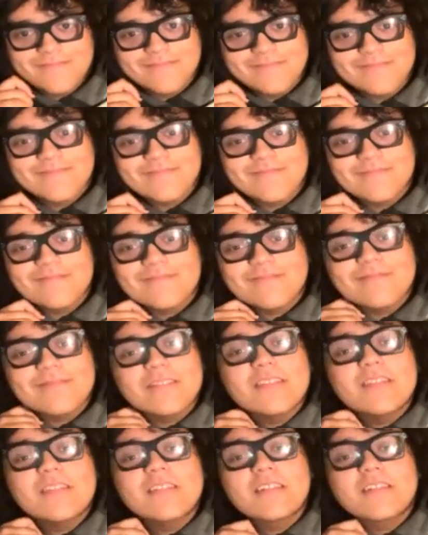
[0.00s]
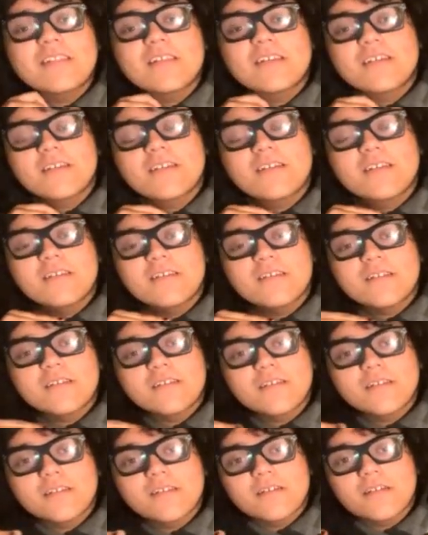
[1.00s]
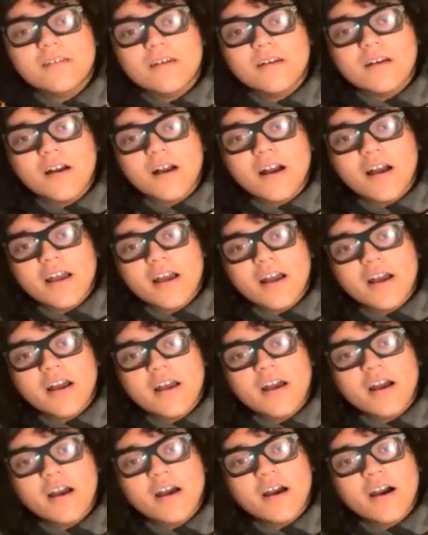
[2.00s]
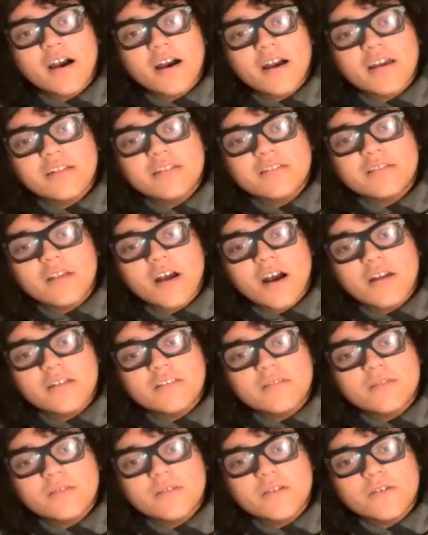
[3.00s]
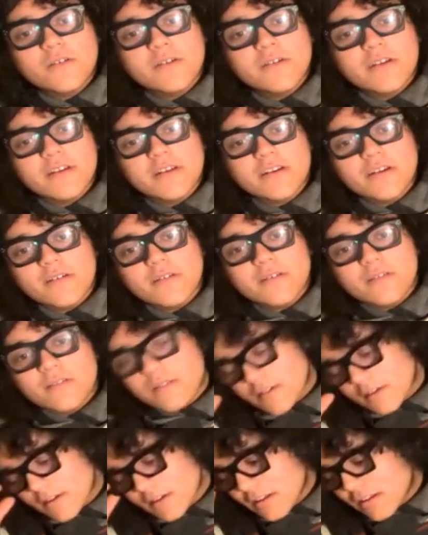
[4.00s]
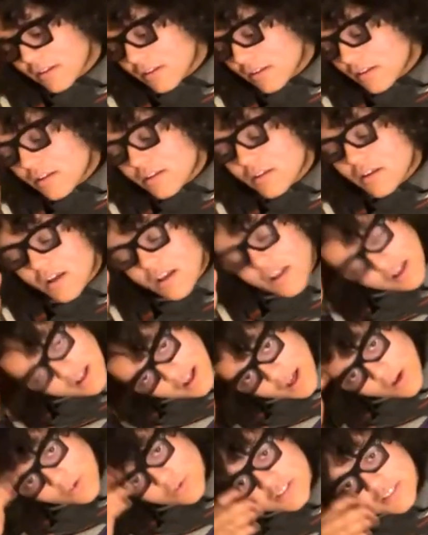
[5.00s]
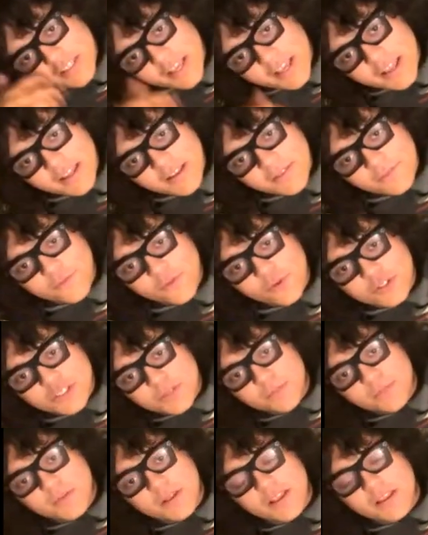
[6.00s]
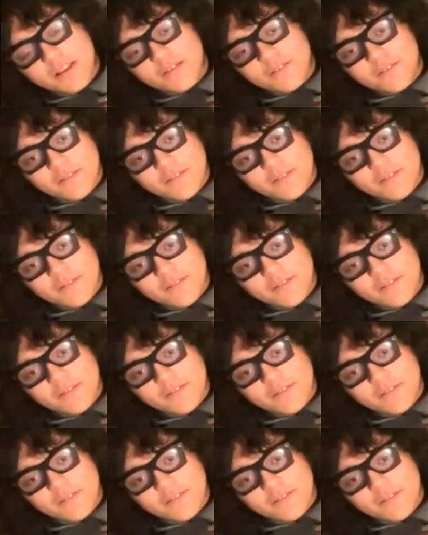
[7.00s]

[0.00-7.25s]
you know, you know. I I I I do agree here. Let's, I will yeah, say, uh, join us for, uh, for